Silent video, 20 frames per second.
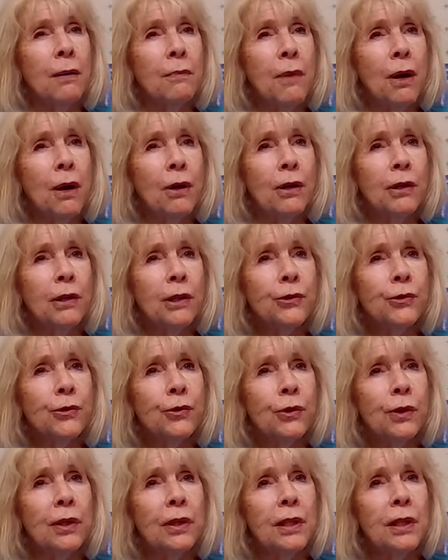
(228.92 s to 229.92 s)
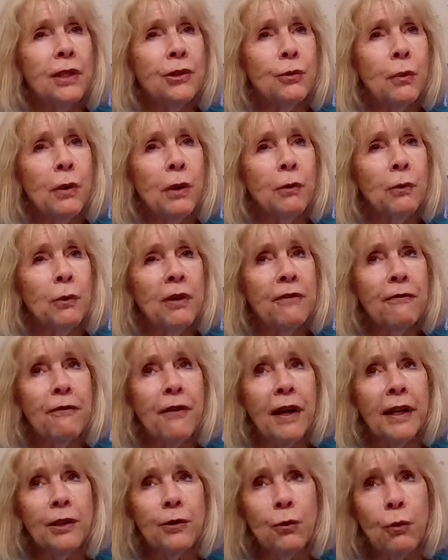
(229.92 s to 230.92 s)
Mars is what we
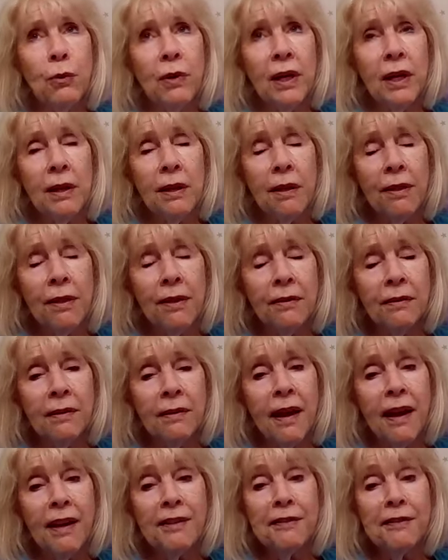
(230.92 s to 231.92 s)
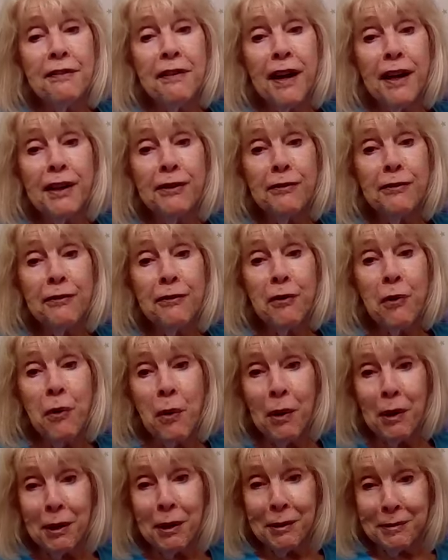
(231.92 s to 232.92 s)
fight with and fight
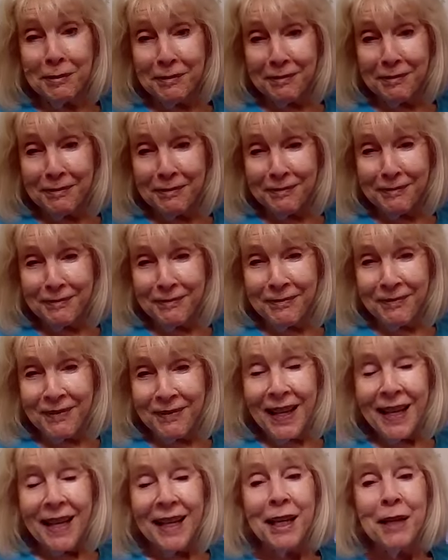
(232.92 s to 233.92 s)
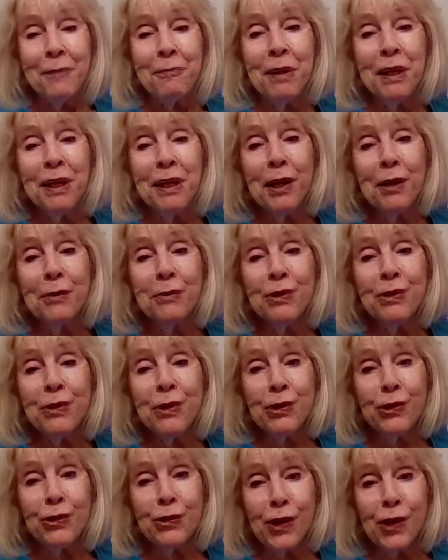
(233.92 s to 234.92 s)
for, it becomes
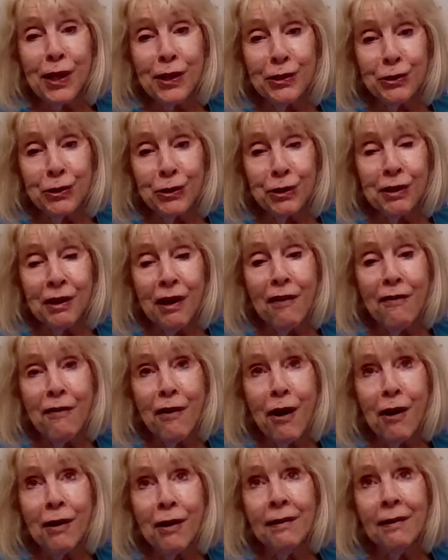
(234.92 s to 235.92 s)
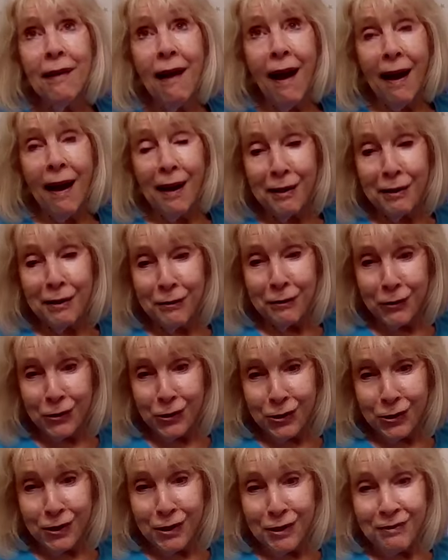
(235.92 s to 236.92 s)
the center of our
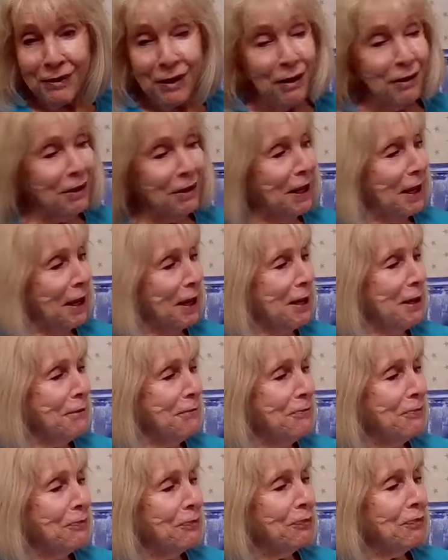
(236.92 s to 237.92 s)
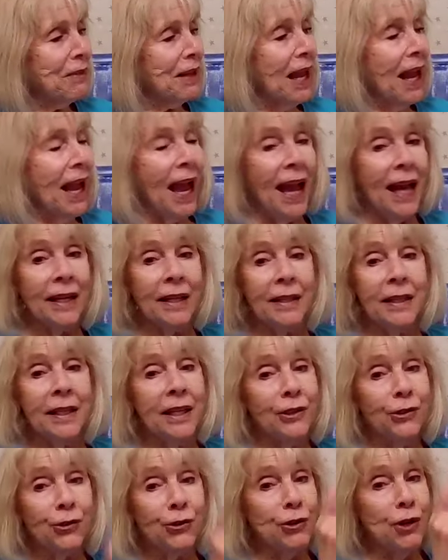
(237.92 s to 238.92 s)
lives. Okay,
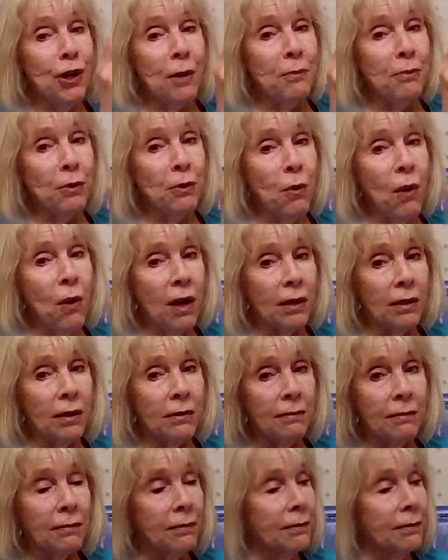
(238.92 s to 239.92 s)
and it's number one.